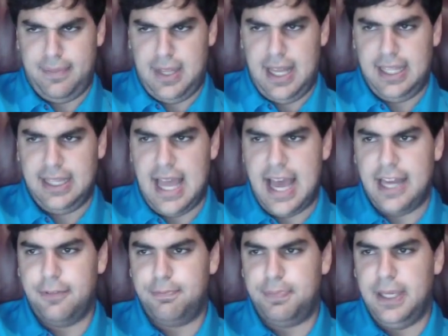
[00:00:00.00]
a lot
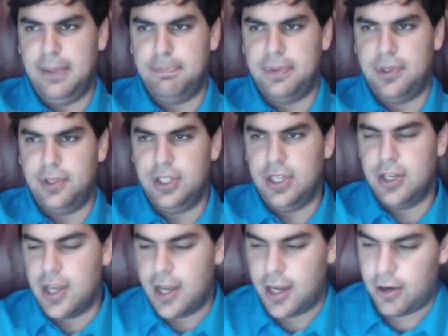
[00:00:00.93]
of people, you
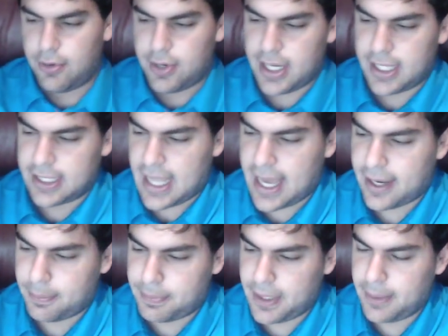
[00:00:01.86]
know, a lot
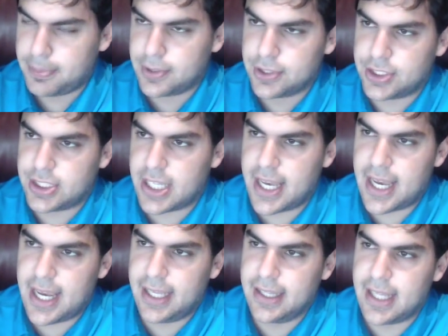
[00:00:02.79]
of people
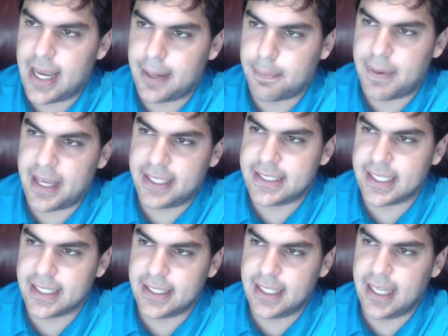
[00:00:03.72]
say, like,
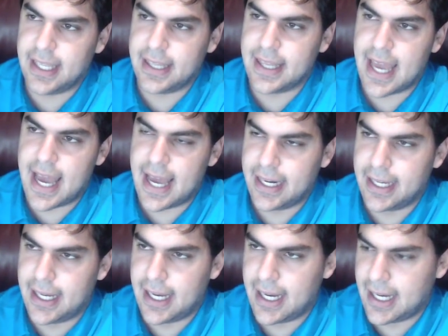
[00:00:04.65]
basically
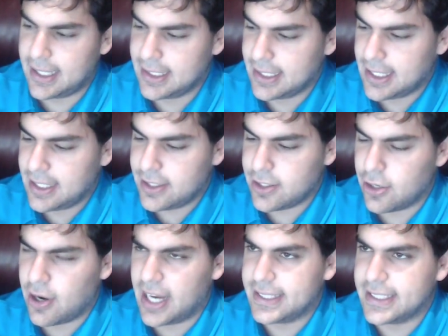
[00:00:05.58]
that you
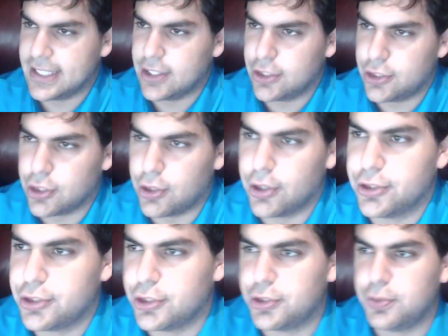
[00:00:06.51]
know, I did the
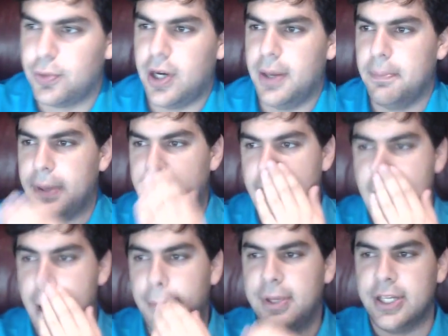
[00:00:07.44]
Chargers one, but
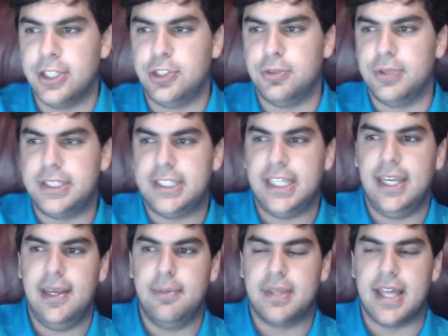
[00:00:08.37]
now I'm going to do a
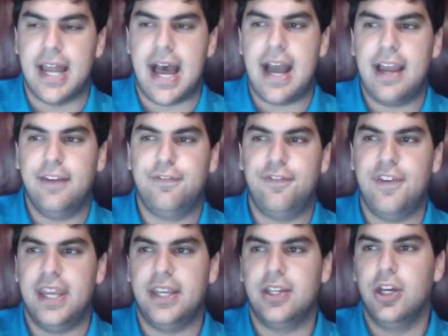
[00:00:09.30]
team that I
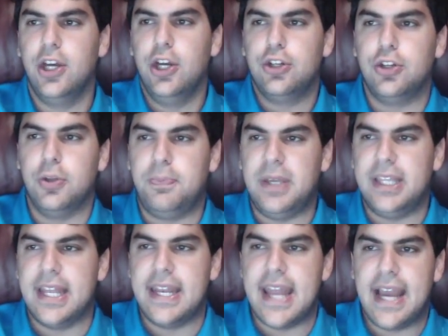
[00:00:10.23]
think could be
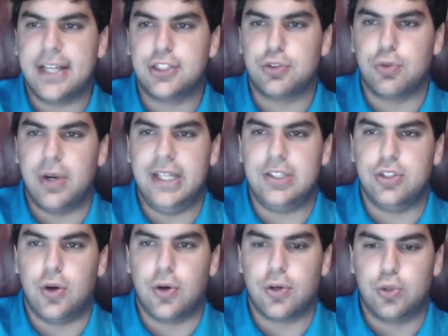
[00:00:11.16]
the next great
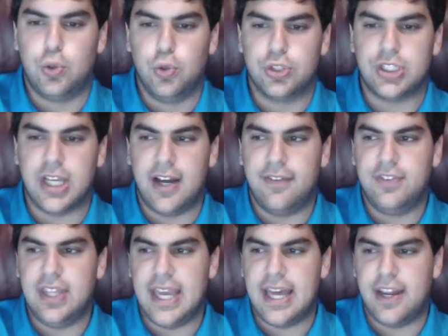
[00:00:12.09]
dark horse of
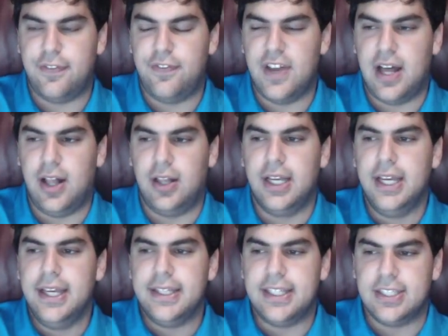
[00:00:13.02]
the NFL.
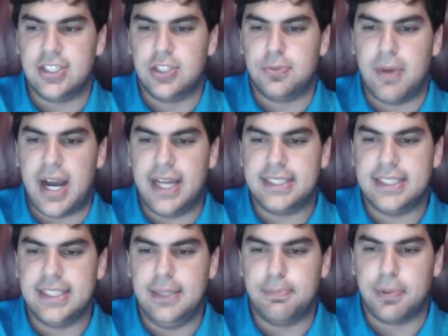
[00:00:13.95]
This is my
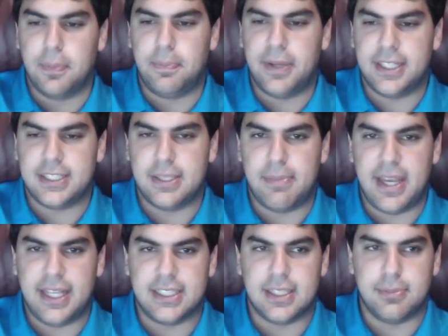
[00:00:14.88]
sleeper pick to
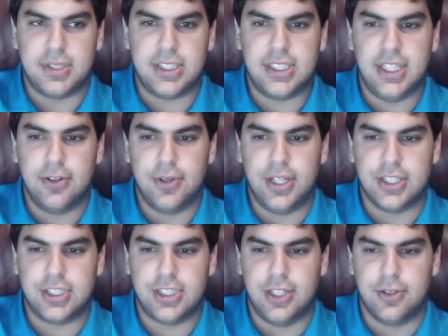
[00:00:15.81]
make some
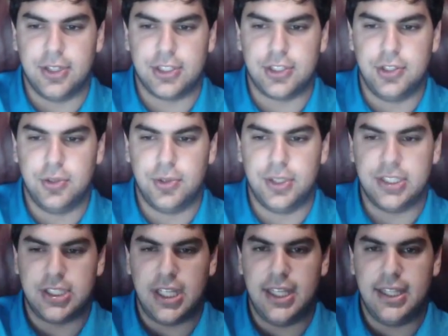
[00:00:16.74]
serious, serious
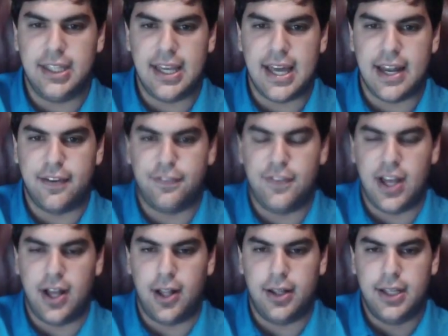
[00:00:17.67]
noise in the
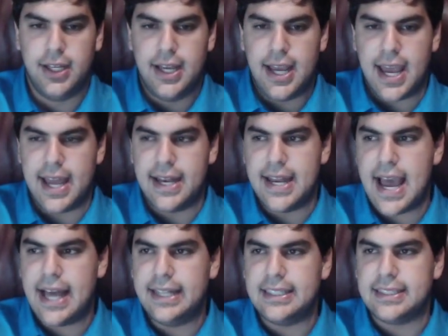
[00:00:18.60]
NFL, and
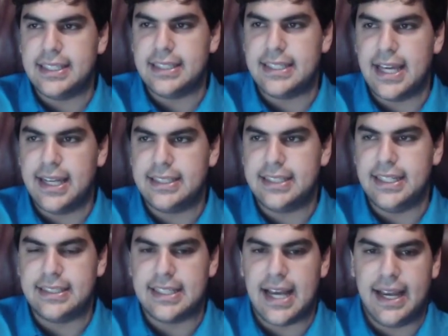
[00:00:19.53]
that is the
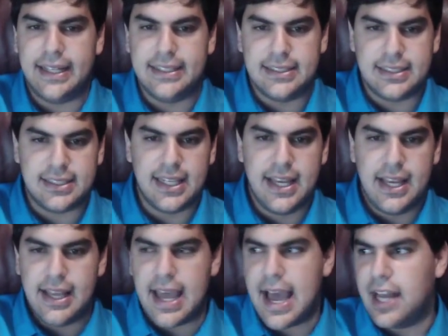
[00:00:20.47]
Tennessee Titans
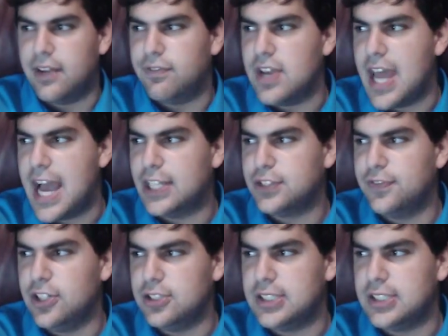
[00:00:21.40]
out of Nashville,